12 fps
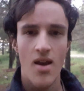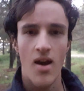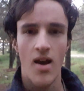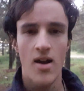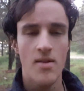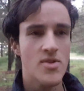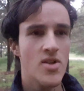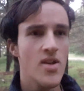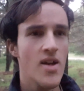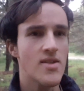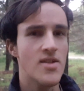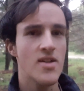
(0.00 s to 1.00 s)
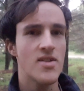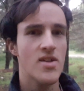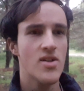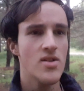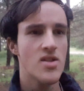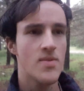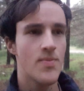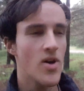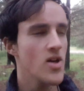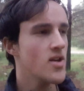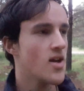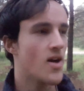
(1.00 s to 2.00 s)
So yeah, it's a good
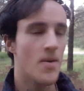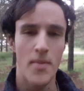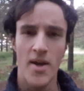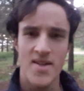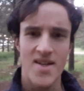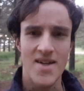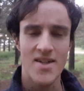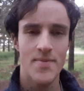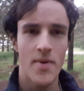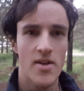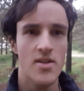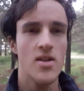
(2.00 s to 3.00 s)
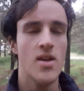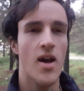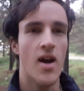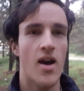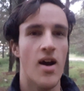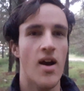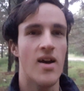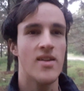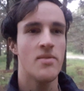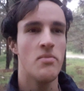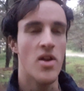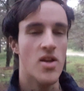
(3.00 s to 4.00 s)
spot, as I expected. The
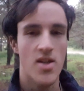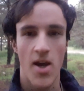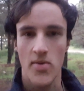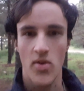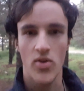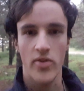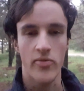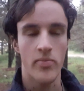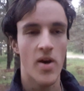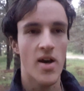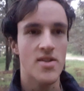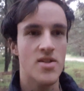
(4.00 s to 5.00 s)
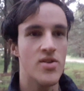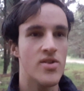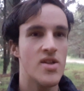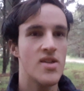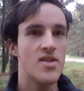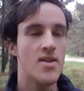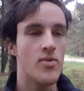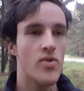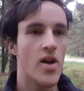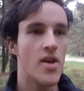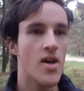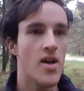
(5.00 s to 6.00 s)
many times I've driven past here, it did seem
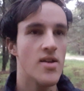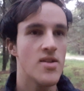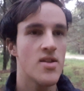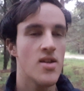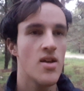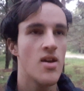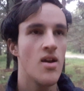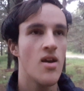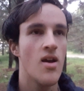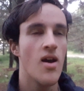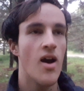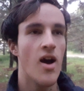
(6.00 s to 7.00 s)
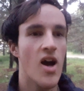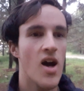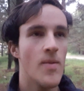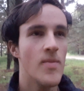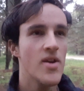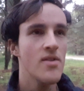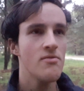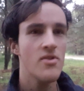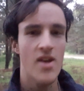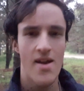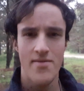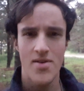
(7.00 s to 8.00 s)
quite nice. I didn't
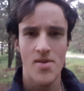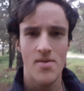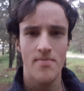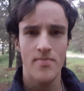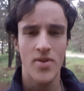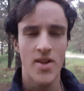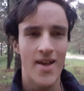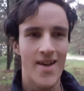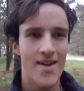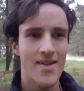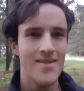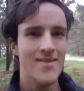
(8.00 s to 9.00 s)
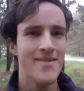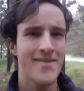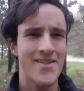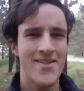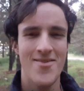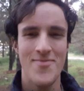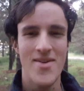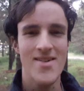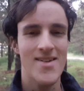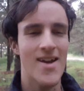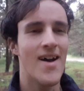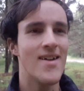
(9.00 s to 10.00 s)
really have a plan so
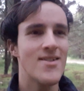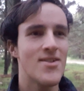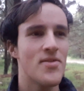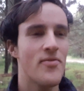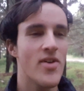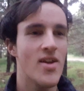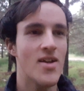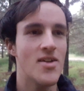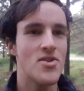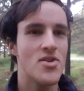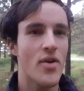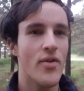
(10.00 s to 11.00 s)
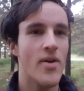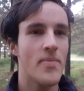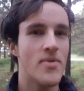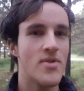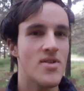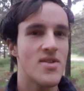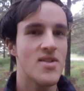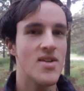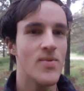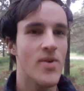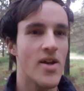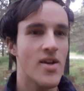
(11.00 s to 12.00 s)
much. I just figured I'd show up and just
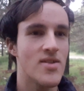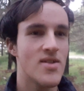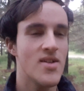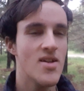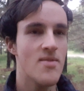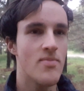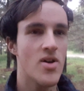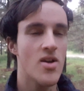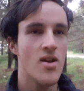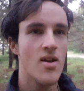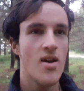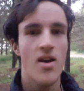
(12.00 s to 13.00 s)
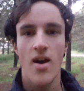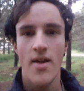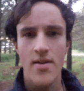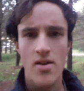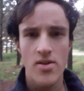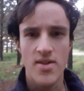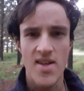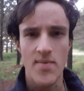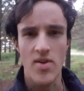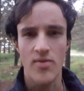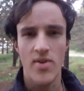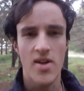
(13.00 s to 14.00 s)
see what I can see, but I think I got
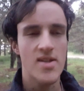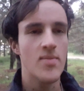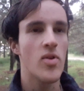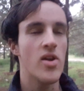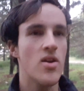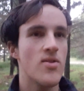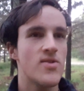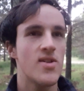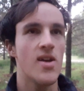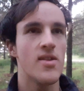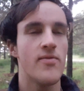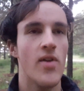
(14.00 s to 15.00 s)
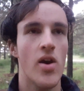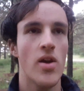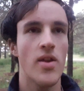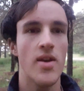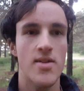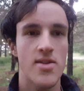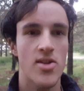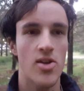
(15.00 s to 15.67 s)
something reasonably interesting at the very least.